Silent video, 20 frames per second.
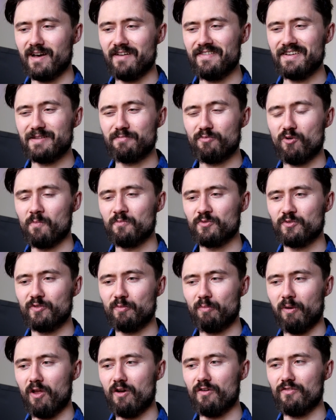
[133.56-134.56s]
I think the problems with
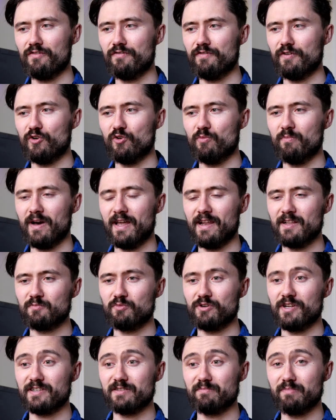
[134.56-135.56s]
the plot of the film, and its
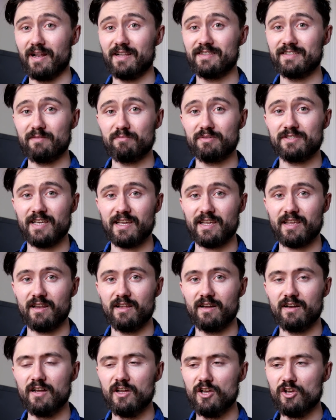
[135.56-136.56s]
predictability in
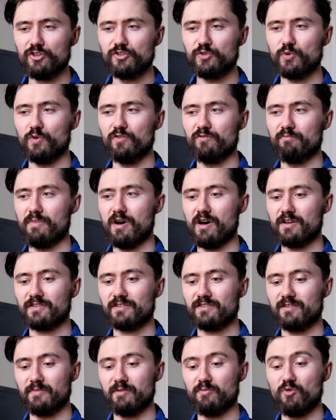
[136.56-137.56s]
particular, sort of mask
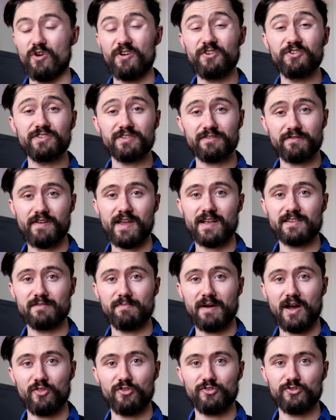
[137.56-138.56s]
some of the more interesting things
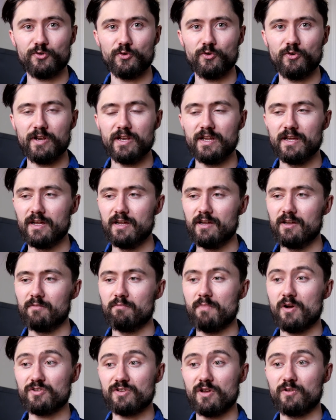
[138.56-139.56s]
about the story.
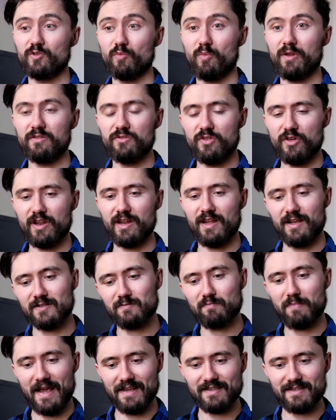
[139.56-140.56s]
Most notably that it is
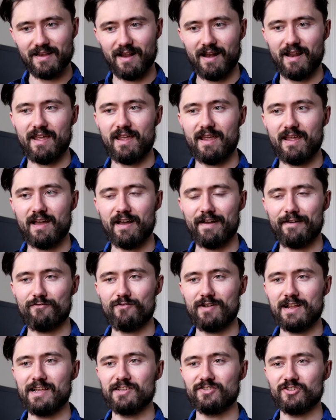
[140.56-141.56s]
basically a
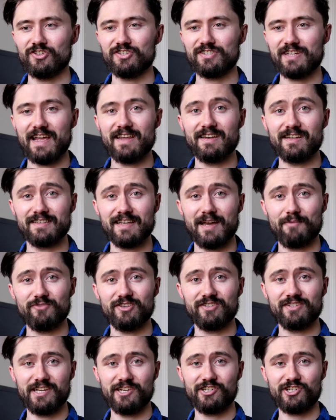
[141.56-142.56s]
really sustained attempt
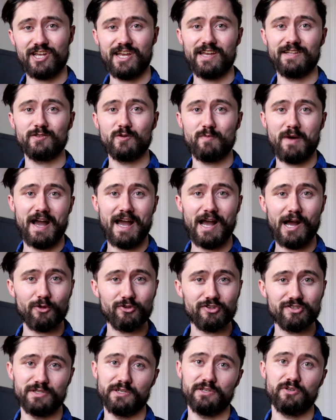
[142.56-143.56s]
to teach kids about how
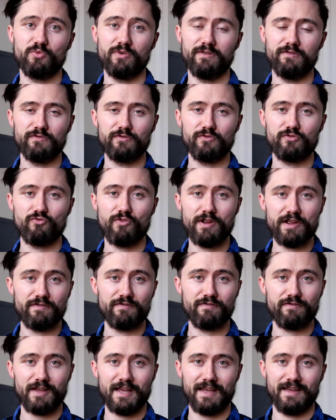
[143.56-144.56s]
to deal with
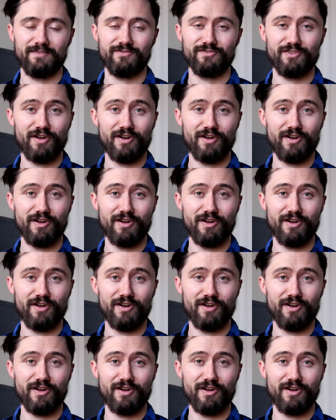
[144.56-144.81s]
grief and